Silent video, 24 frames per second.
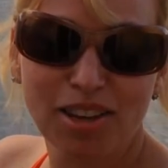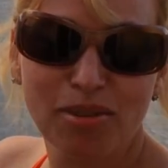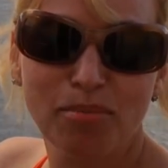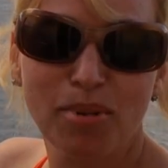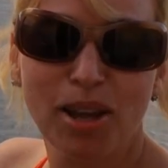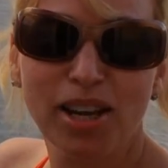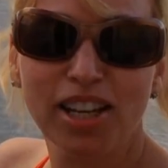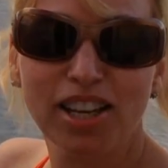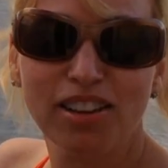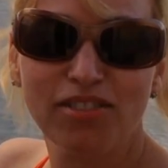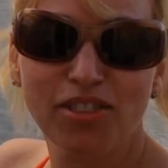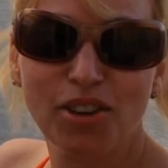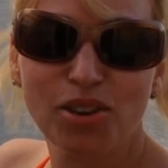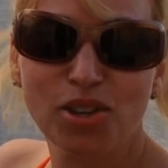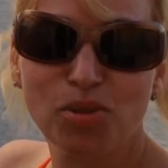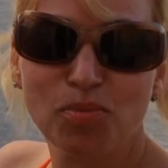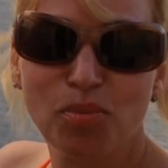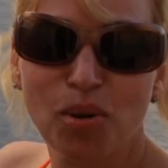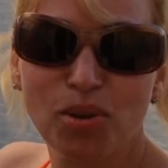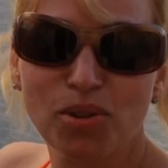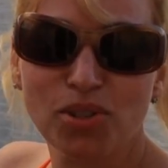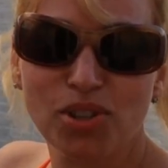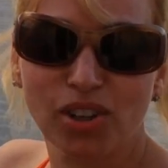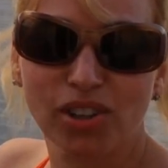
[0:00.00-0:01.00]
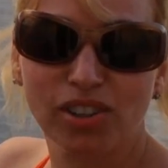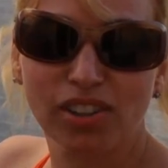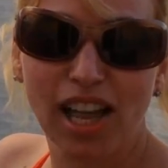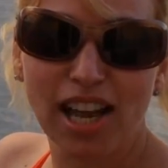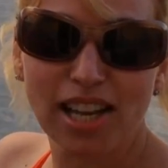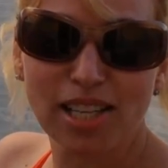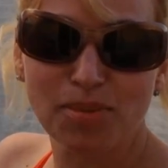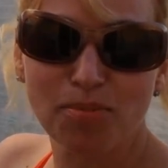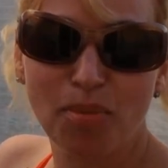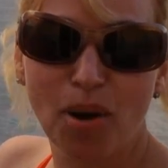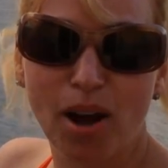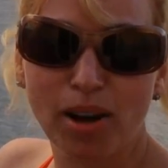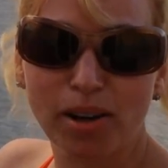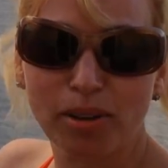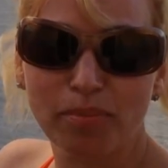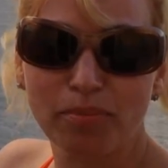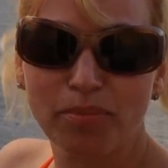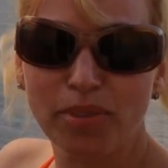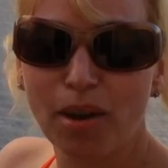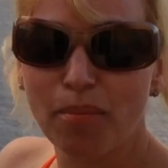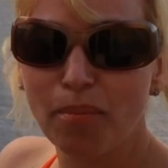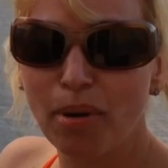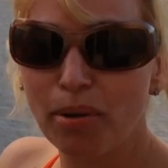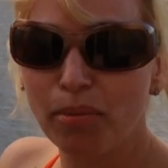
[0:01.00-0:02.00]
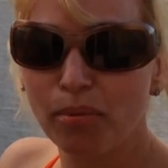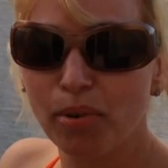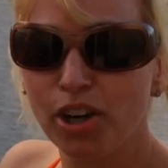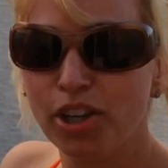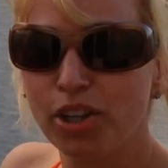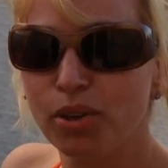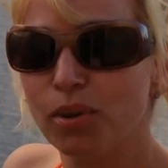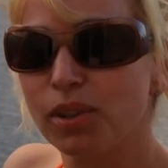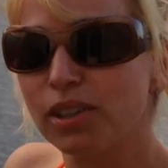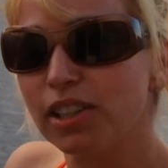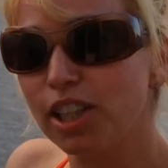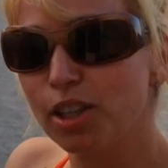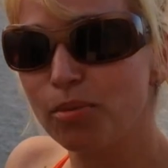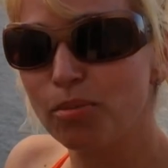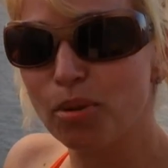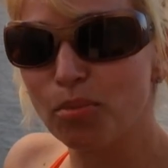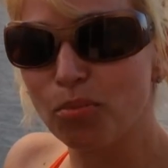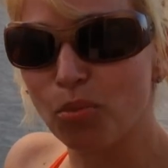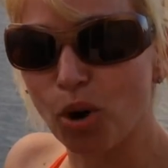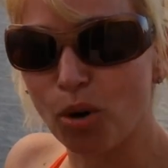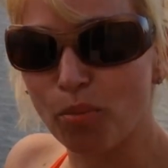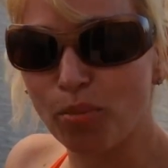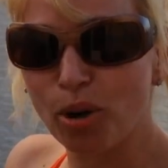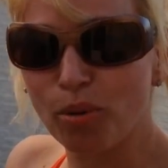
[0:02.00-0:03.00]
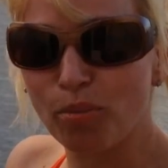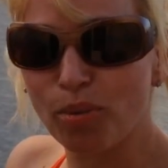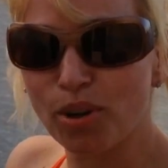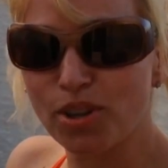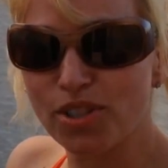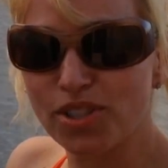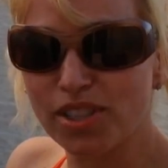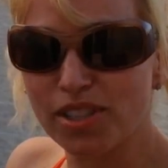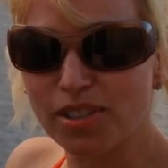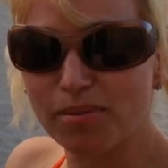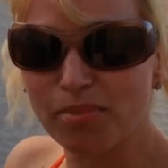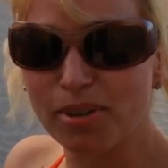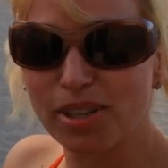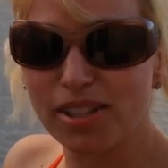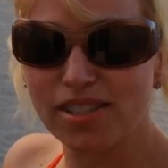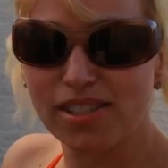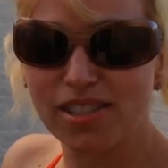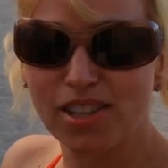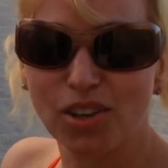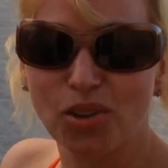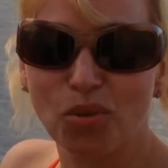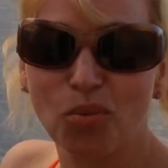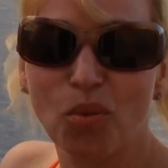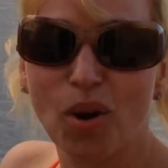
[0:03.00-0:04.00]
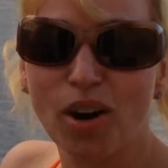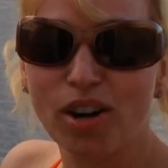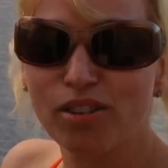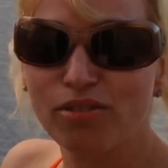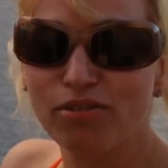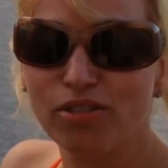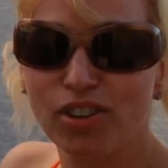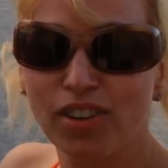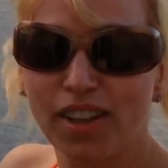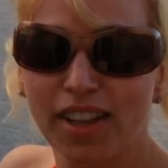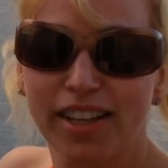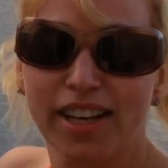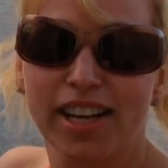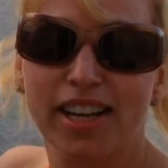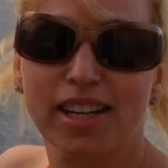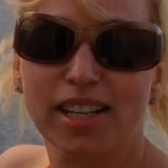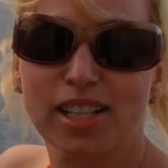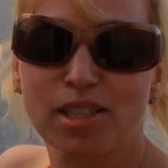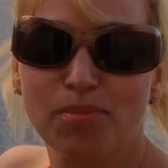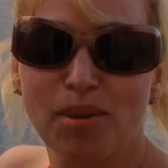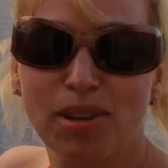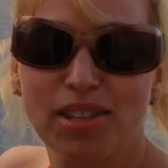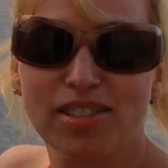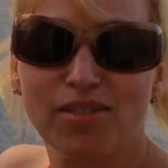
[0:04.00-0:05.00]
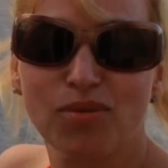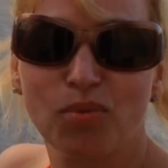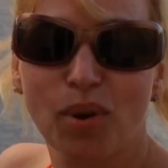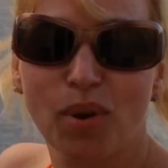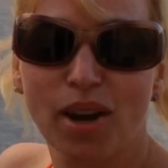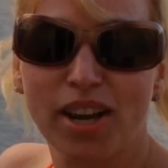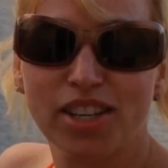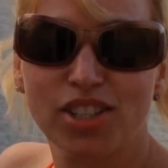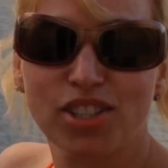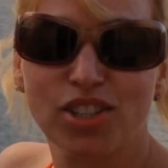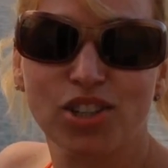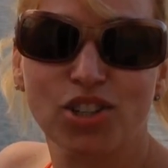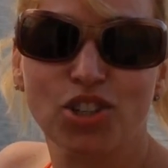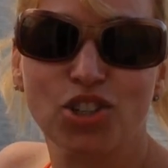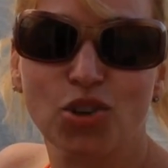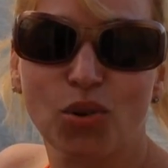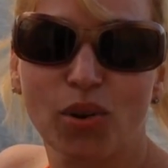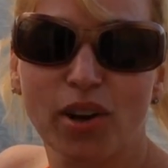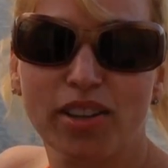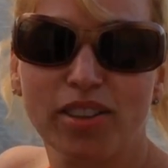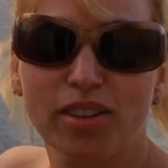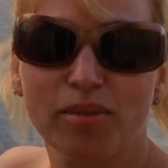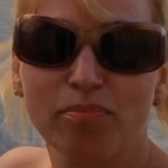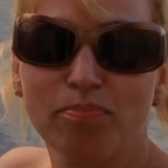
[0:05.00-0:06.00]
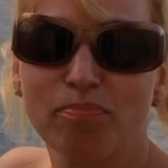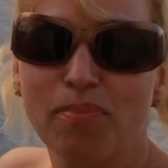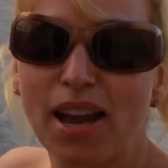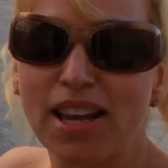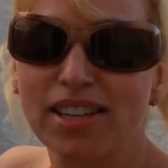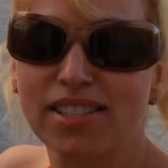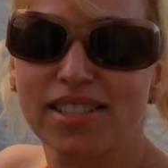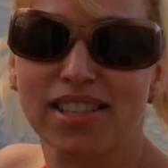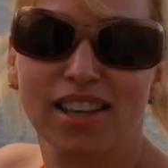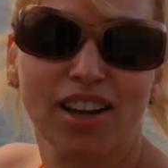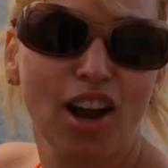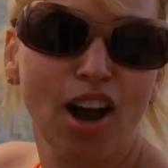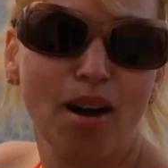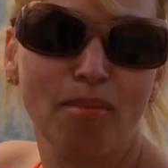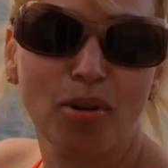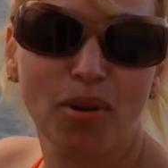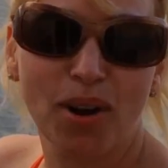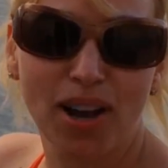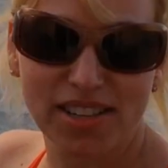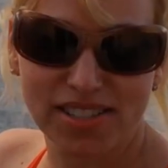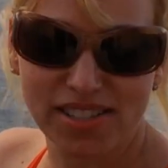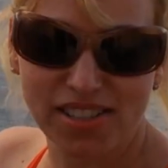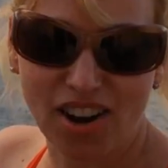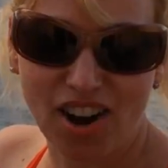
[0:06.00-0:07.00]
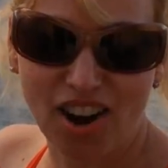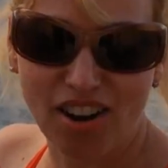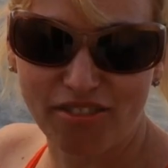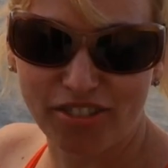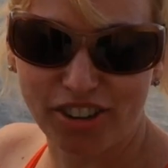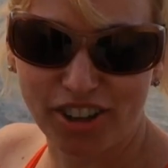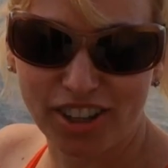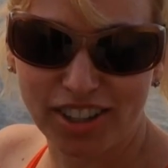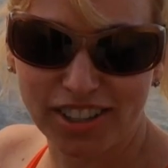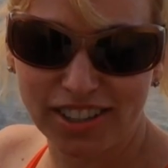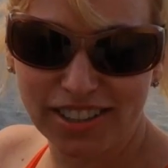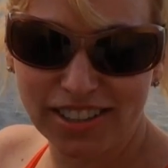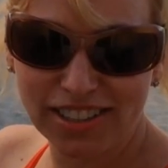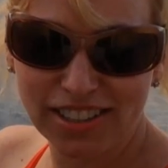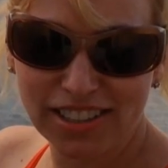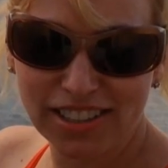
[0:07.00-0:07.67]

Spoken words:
Many of those boats are glass bottom. That might run you a little bit more per person, but it's still a wonderful and inexpensive way to enjoy the best that Cabo has to offer.